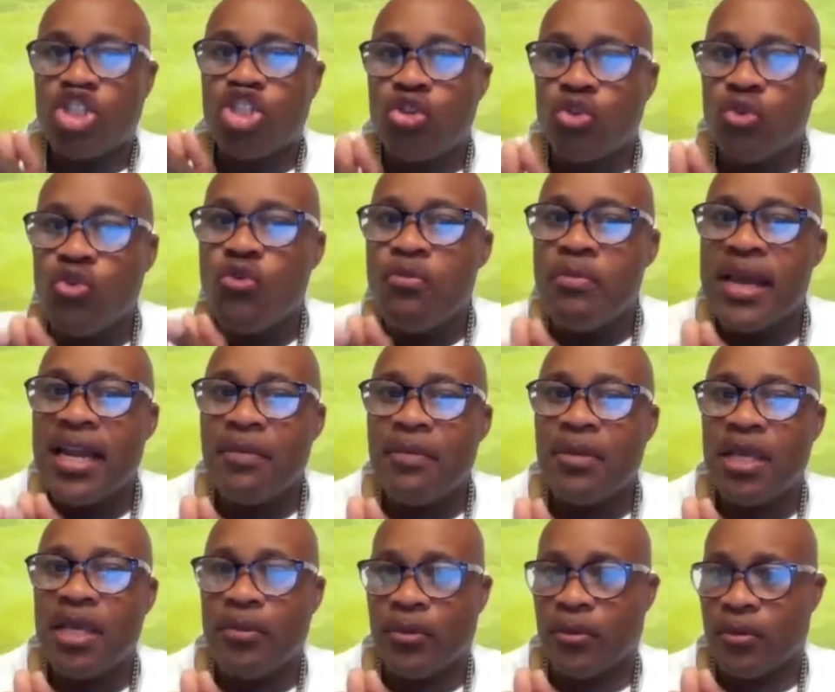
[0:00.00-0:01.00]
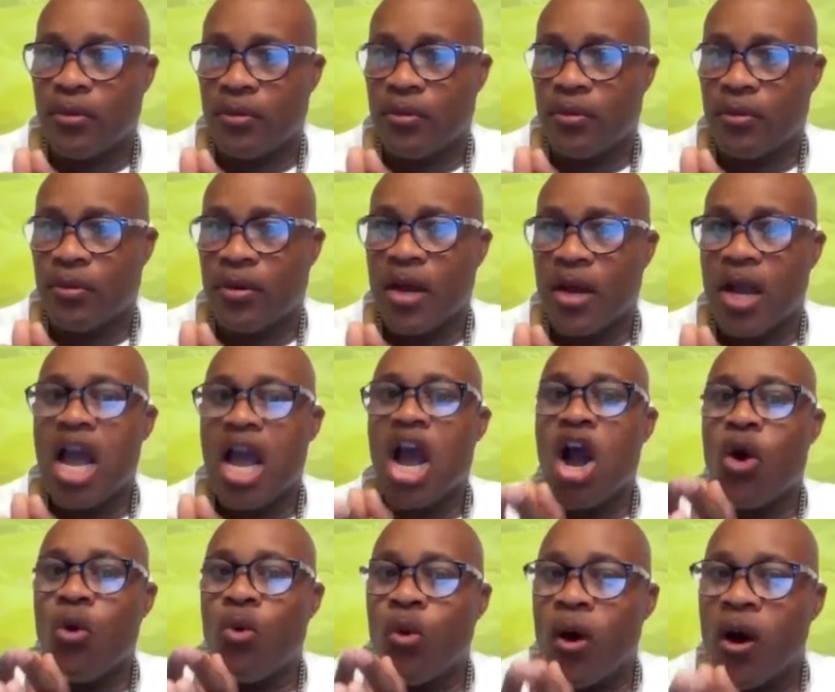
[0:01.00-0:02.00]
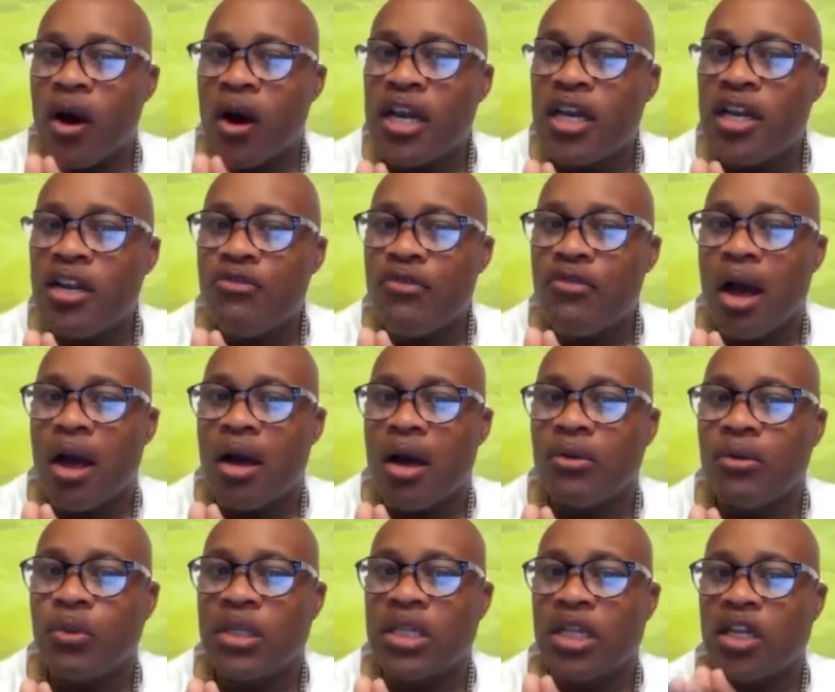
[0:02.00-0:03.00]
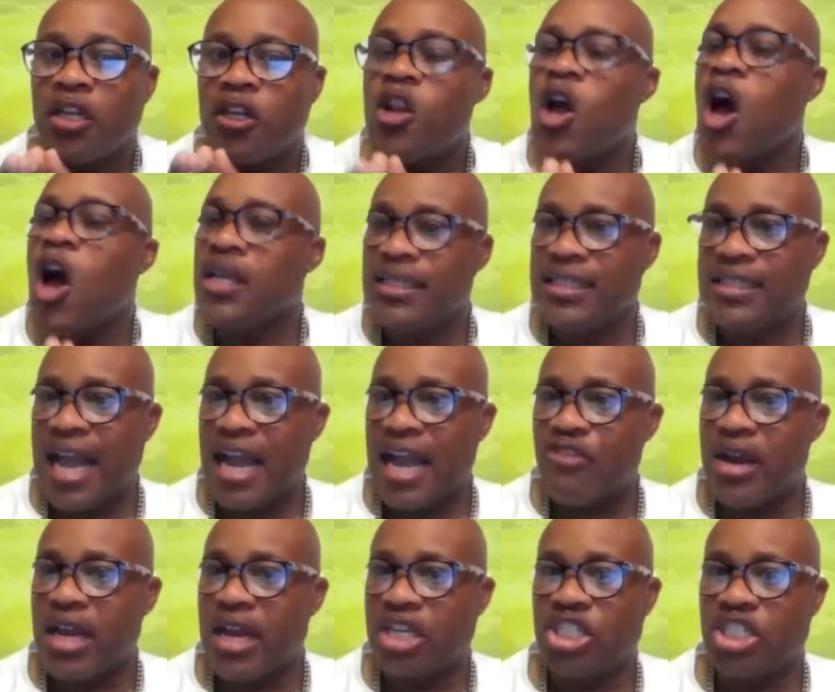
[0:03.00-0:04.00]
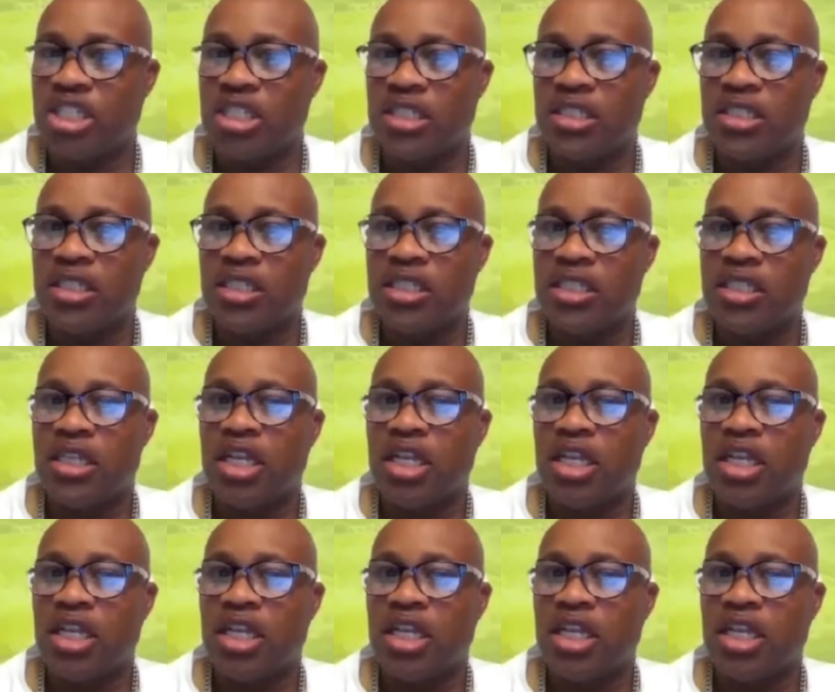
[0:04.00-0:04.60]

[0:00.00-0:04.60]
Too many people are walking around with lost direction,